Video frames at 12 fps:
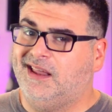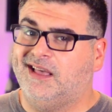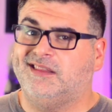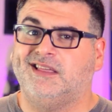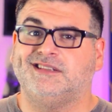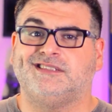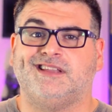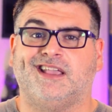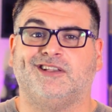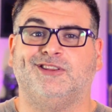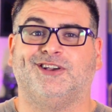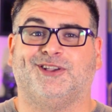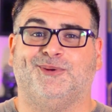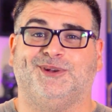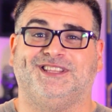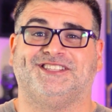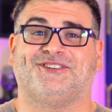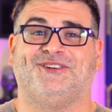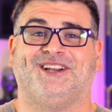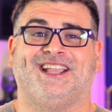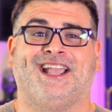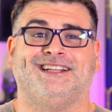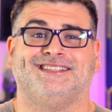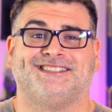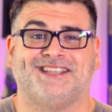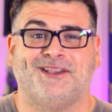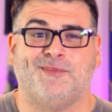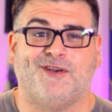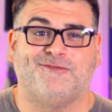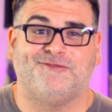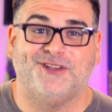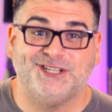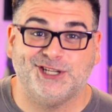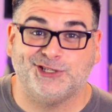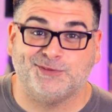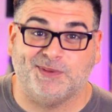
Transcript: Now let's take a look at what this critic had to say about fidget